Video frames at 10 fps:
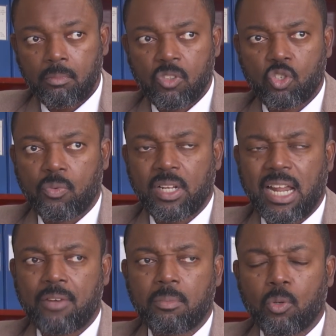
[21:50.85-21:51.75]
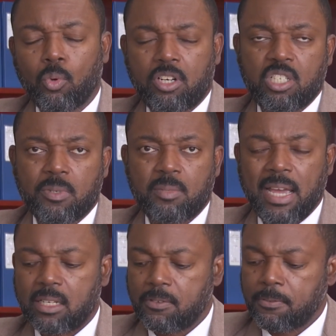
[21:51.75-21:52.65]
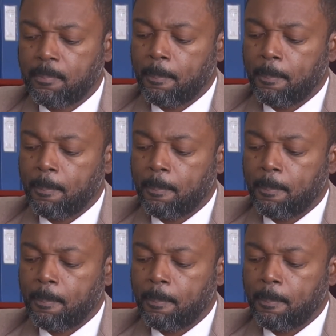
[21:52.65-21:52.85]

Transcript: So if you look at it from the worker's perspective,